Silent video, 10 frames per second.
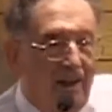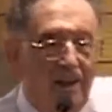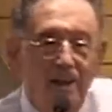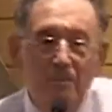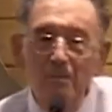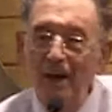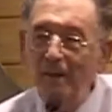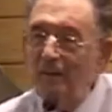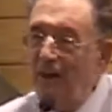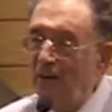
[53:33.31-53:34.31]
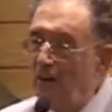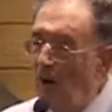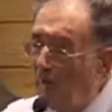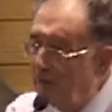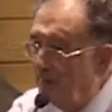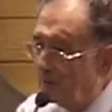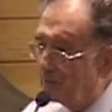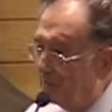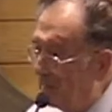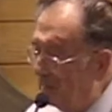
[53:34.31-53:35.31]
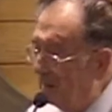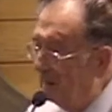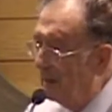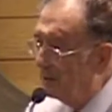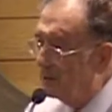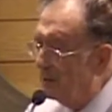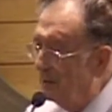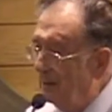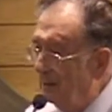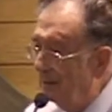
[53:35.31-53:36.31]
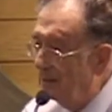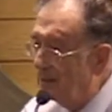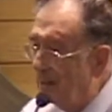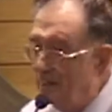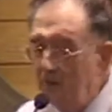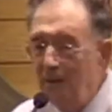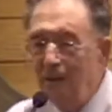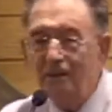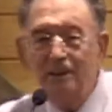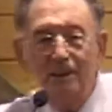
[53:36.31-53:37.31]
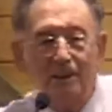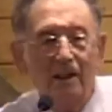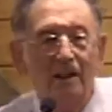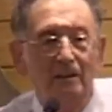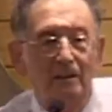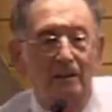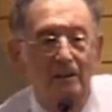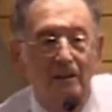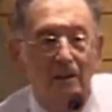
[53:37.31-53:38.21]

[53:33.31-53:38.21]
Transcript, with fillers: He made that conference, remember last year in December in Tehran?